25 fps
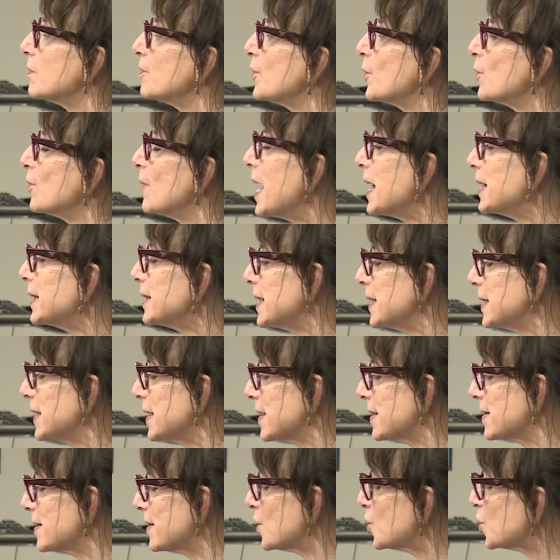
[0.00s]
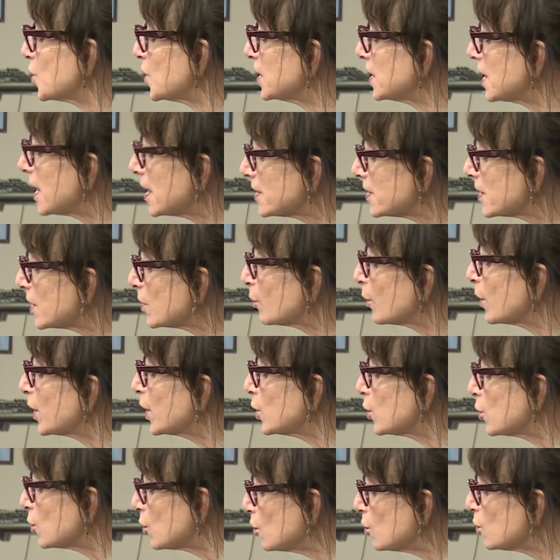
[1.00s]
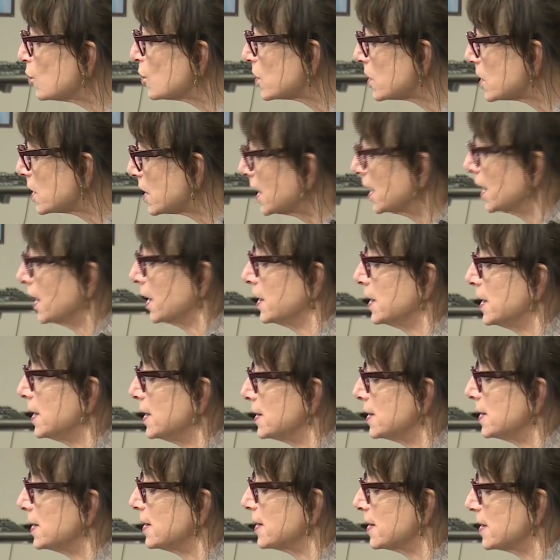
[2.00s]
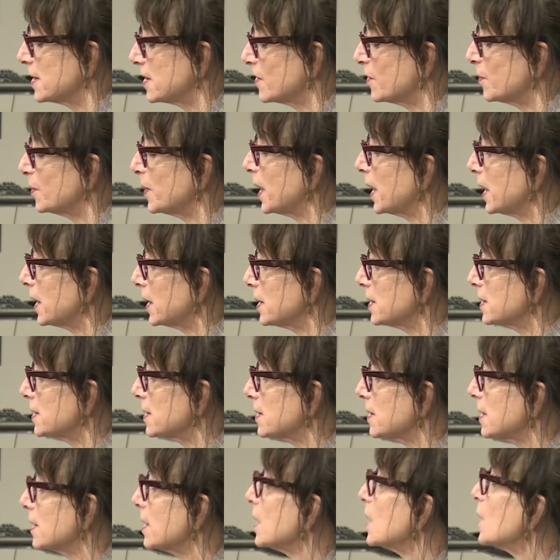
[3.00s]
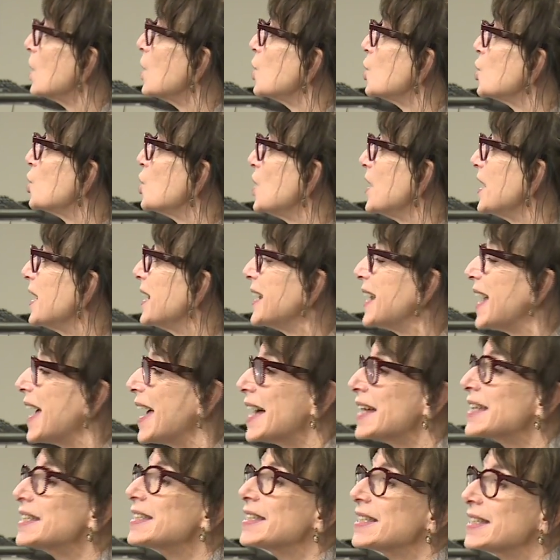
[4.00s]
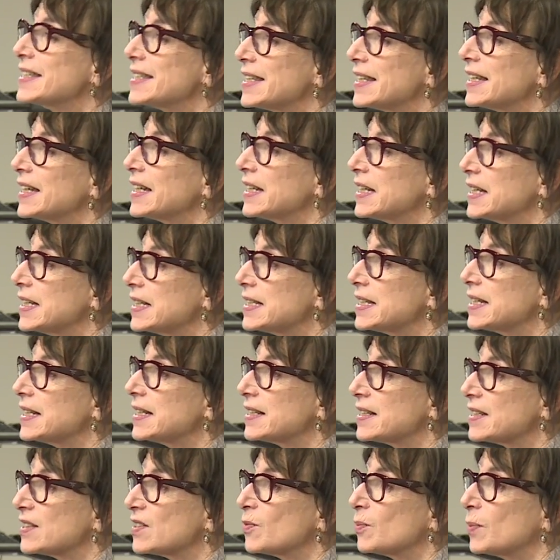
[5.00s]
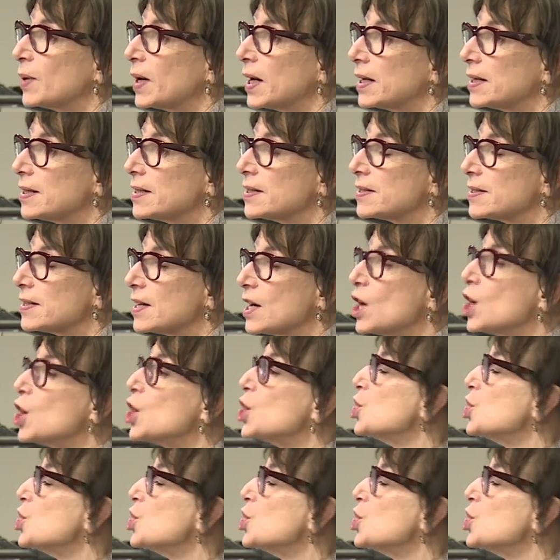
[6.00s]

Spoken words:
Ferrante does is she doesn't reduce the uneasiness of bodies. She enhances the uneasiness of bodies.